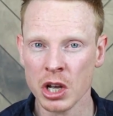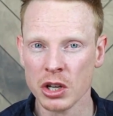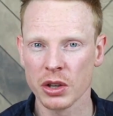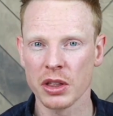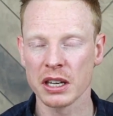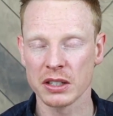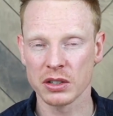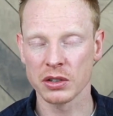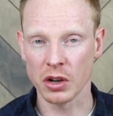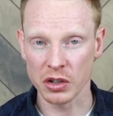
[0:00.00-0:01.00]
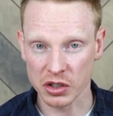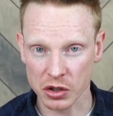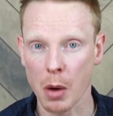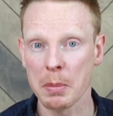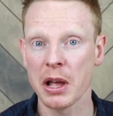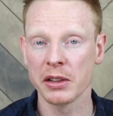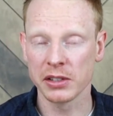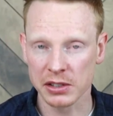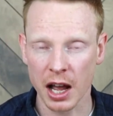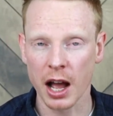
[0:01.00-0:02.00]
so that it's just not stop and
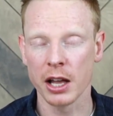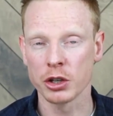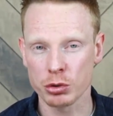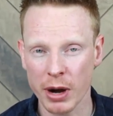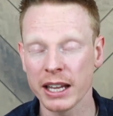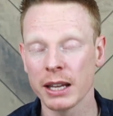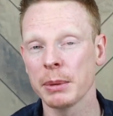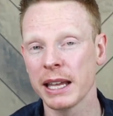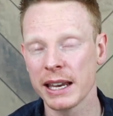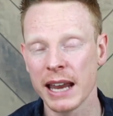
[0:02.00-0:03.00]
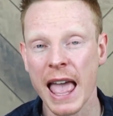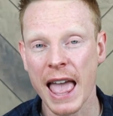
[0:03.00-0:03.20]
start and dragging me in